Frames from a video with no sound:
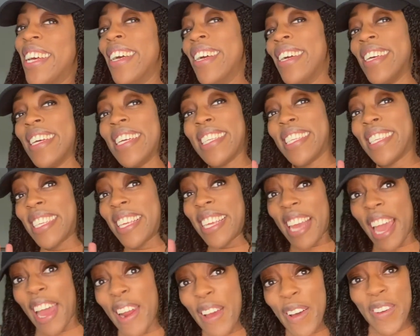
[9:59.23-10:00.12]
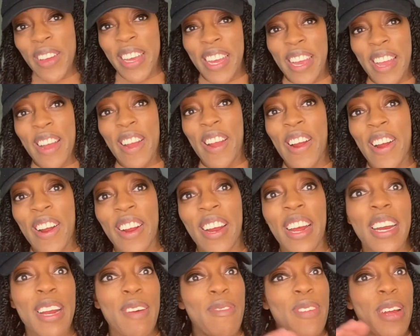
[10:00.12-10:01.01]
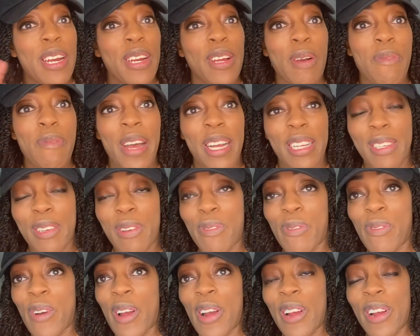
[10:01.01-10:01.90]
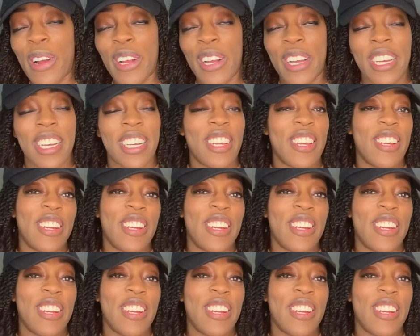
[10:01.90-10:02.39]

It's ghetto here, and I'm ready to go back to work, you